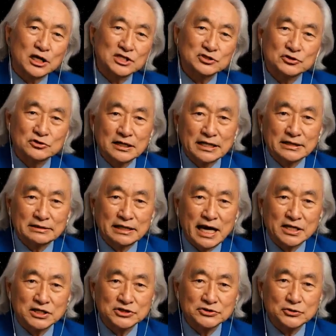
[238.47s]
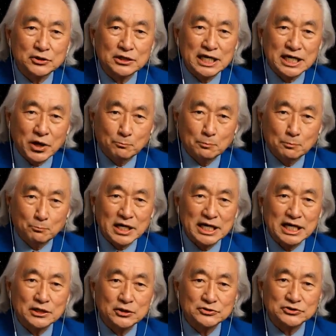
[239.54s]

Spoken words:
But if you start to move fast enough,